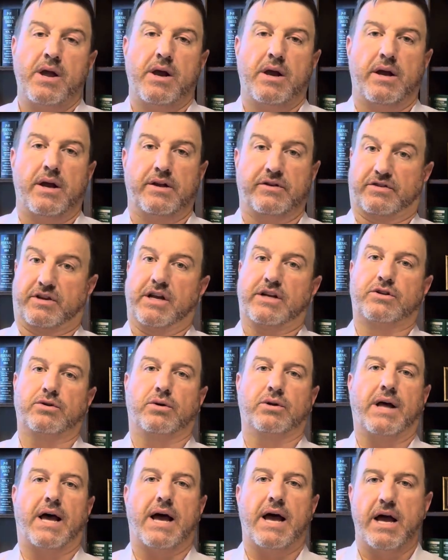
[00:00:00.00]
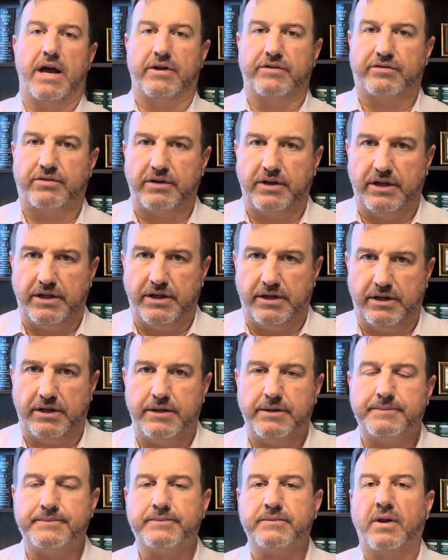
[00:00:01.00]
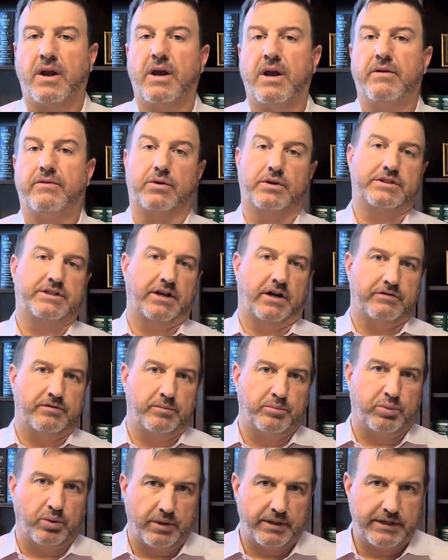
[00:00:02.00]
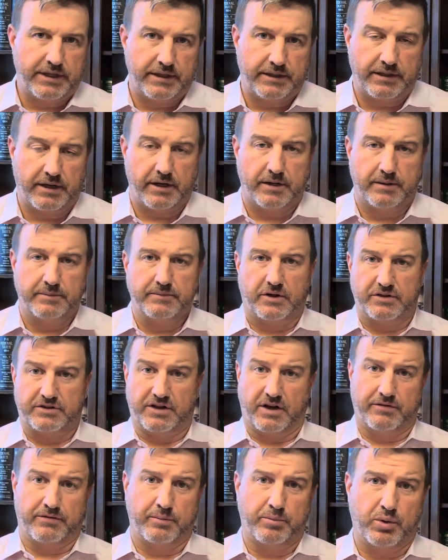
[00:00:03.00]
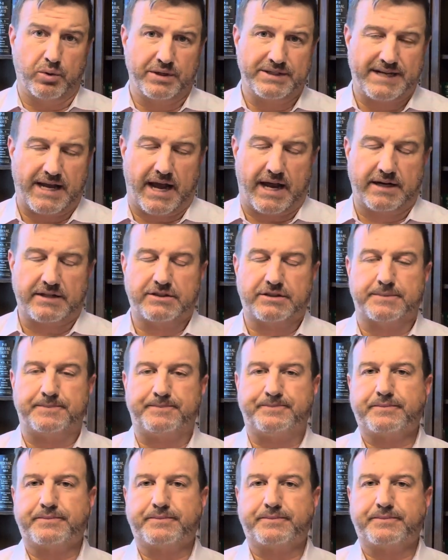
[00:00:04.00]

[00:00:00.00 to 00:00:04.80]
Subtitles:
It's Schedule SE for self-employed income or self-employed tax.